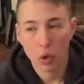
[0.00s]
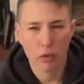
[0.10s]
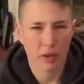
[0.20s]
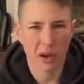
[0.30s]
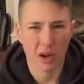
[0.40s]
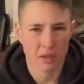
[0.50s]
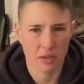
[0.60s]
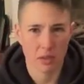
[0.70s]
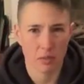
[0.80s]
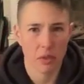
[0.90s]
Or if it
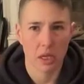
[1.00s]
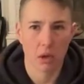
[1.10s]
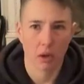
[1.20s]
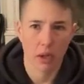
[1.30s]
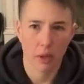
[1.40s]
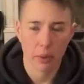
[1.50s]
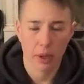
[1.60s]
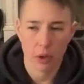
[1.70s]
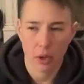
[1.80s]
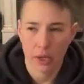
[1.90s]
causes some knee or hip
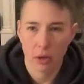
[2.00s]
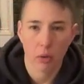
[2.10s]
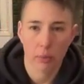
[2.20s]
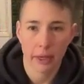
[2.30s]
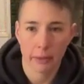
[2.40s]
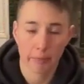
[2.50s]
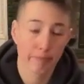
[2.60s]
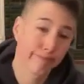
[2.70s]
or ankle pain,